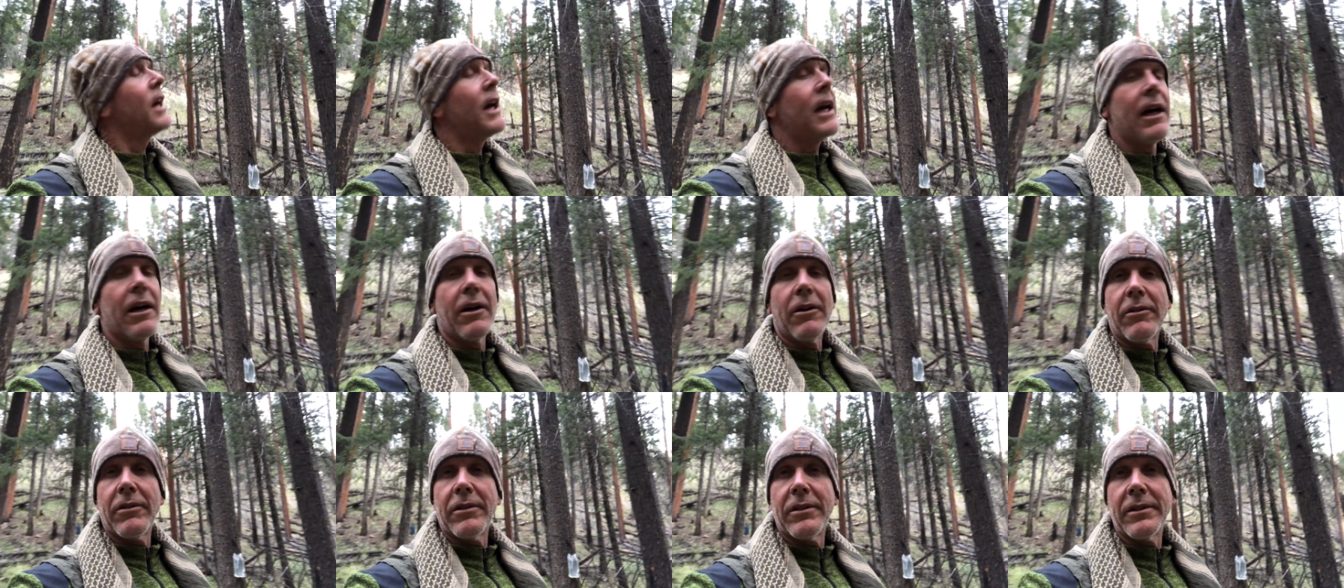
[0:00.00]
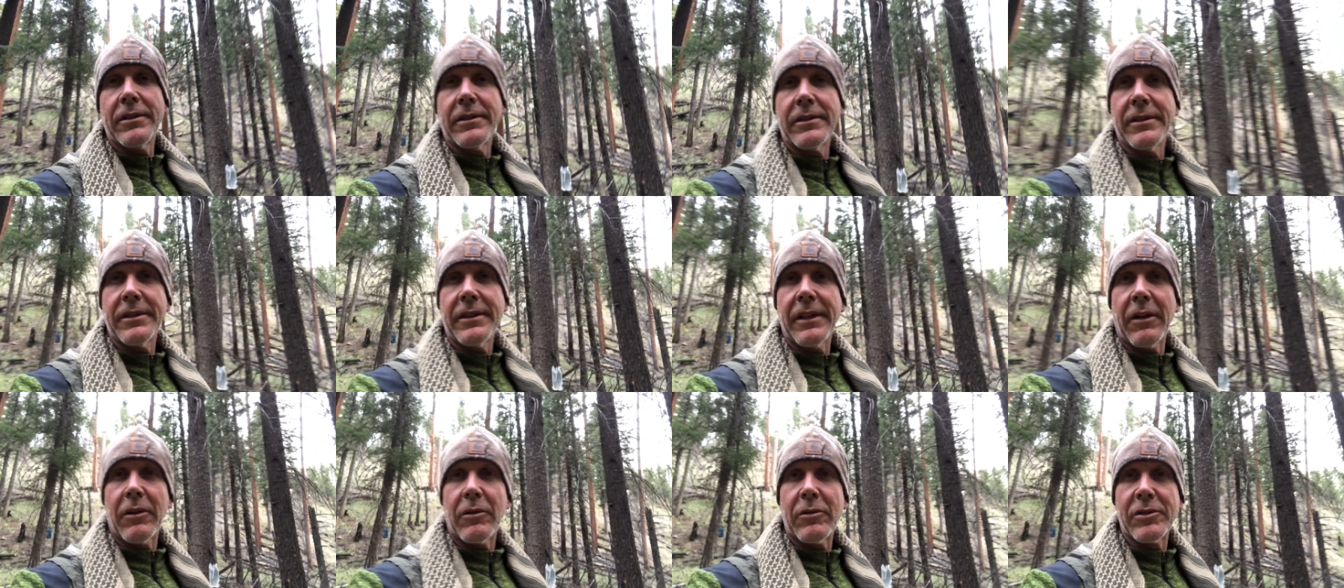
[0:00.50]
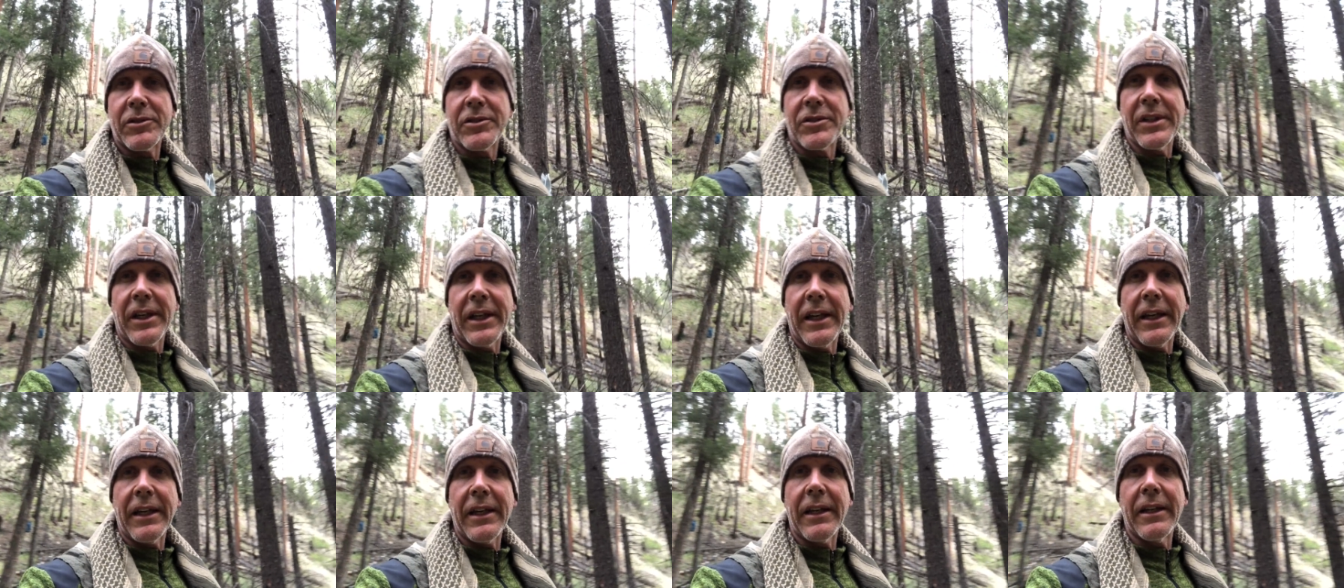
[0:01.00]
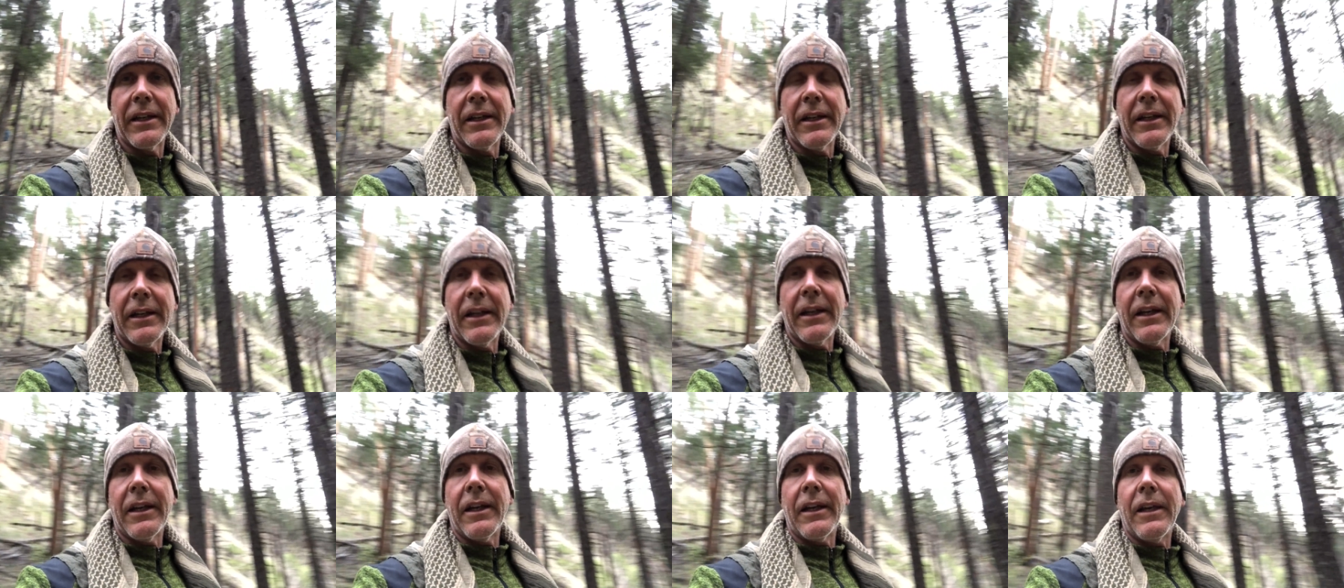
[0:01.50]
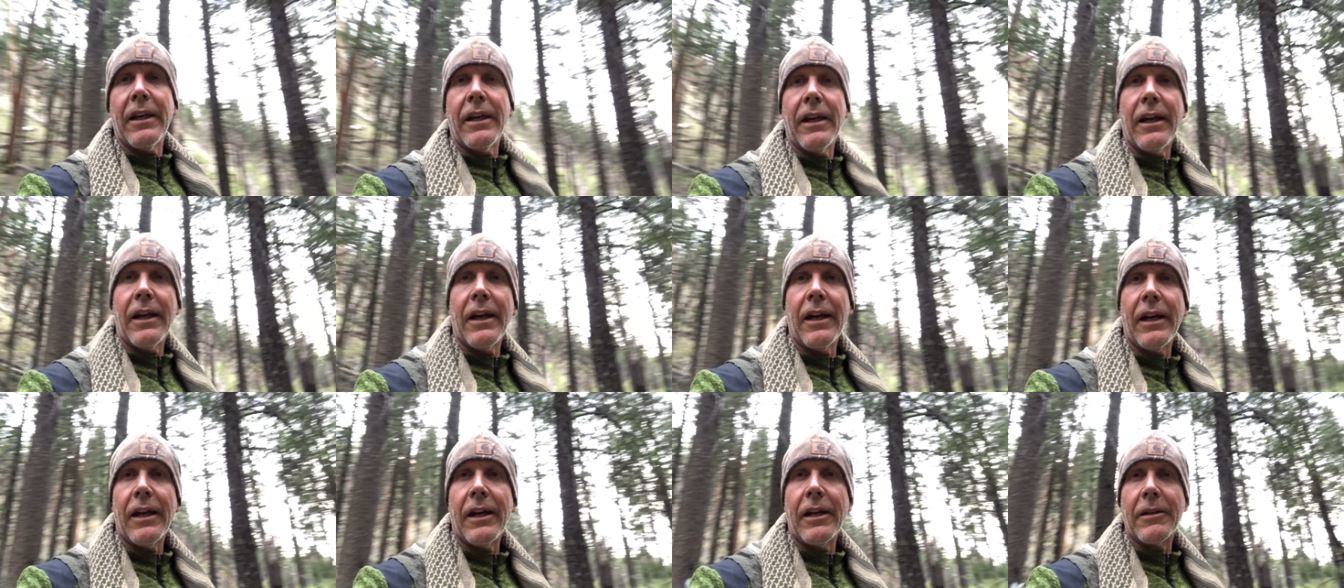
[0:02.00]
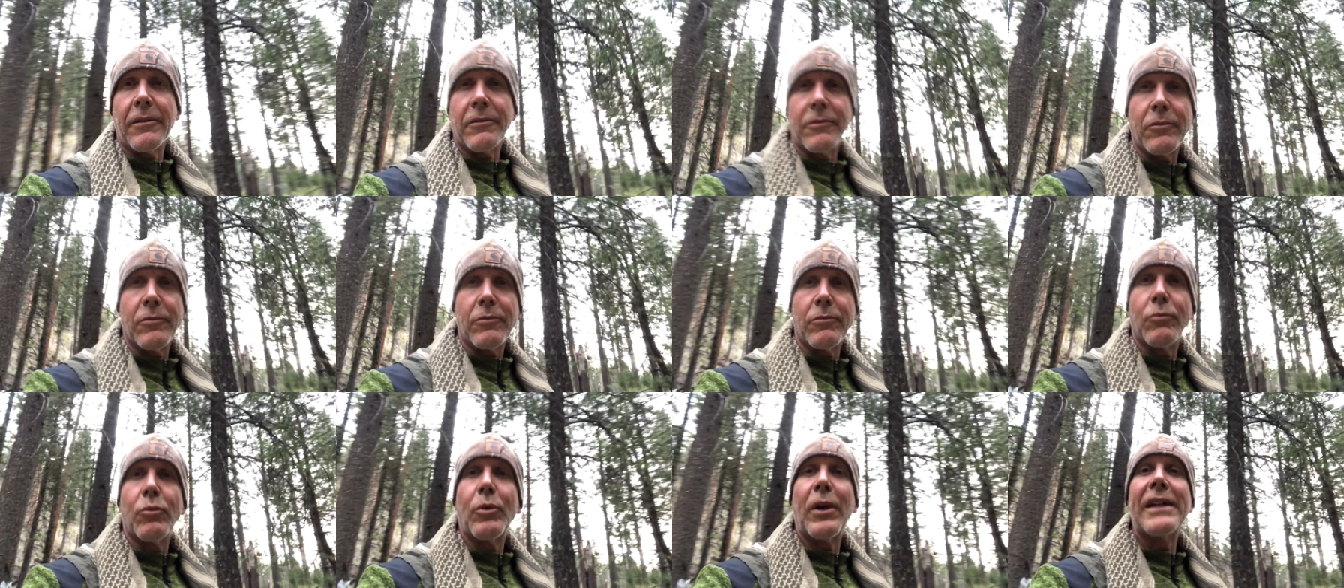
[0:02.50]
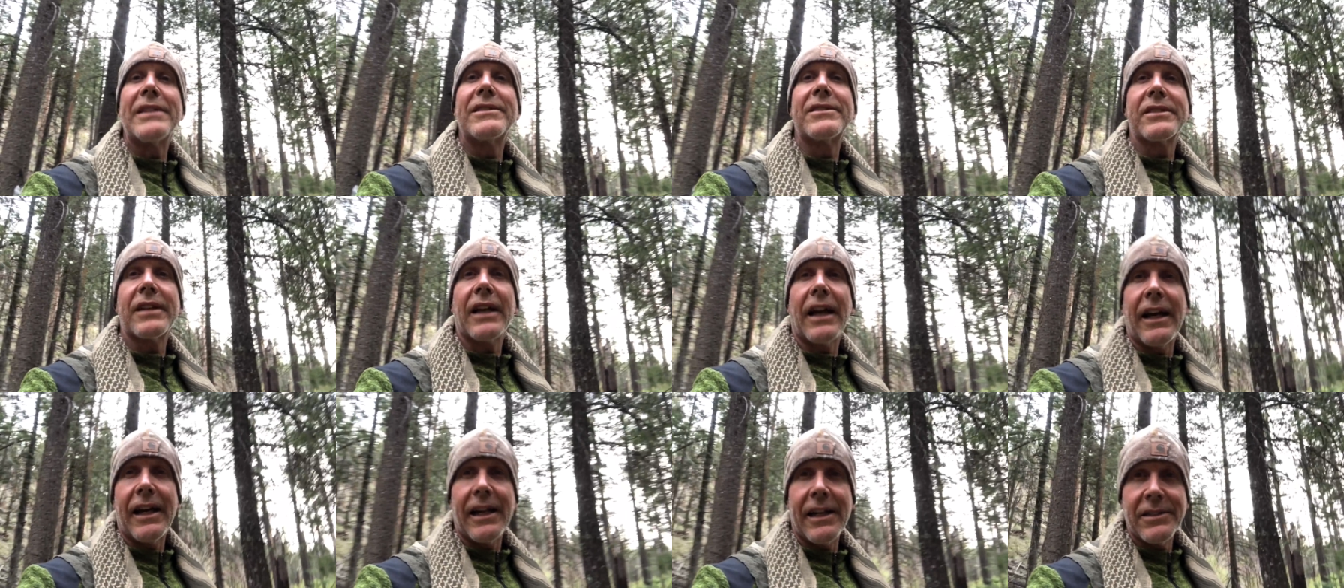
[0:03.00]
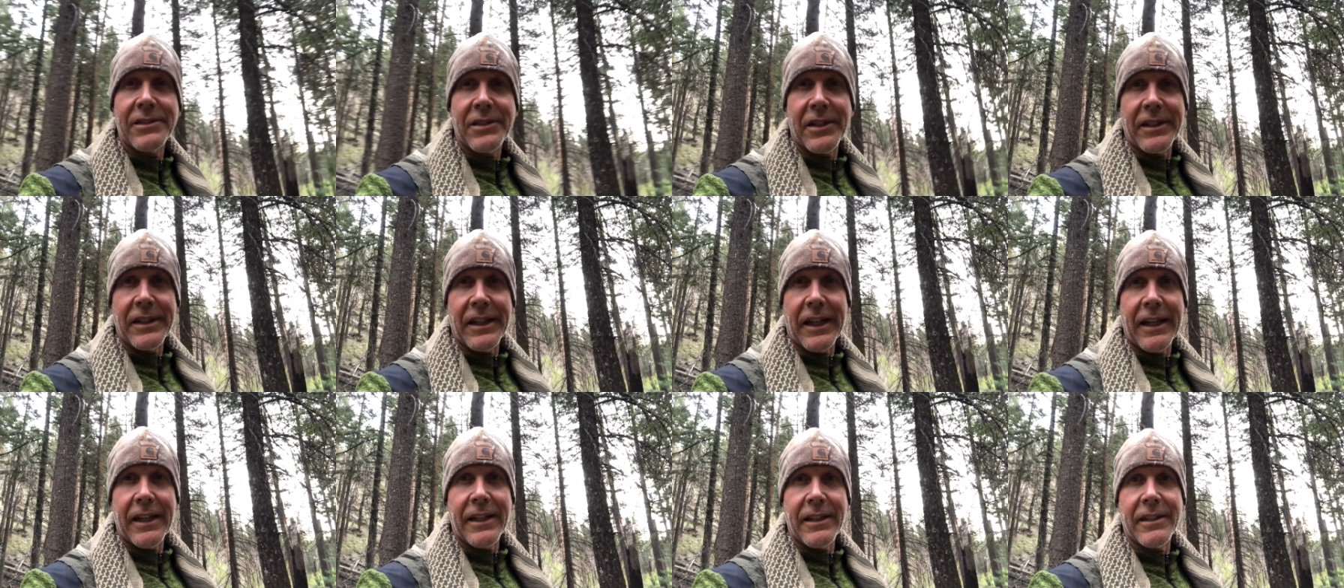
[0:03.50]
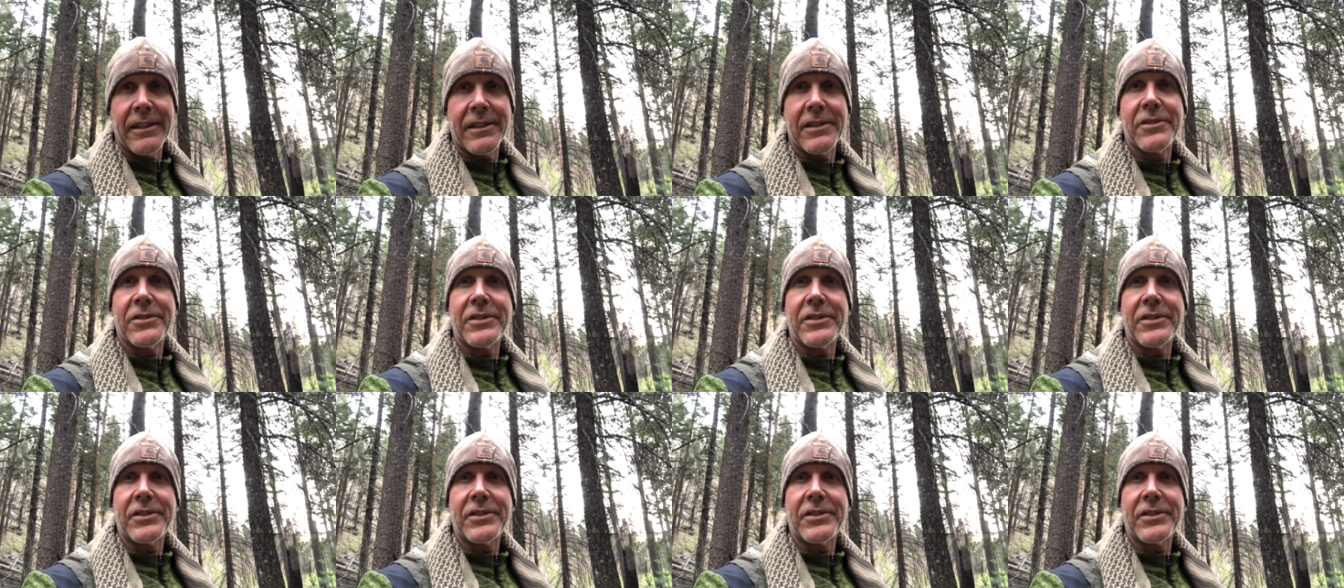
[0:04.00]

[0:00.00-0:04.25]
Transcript: now, that old saying, red skies at night,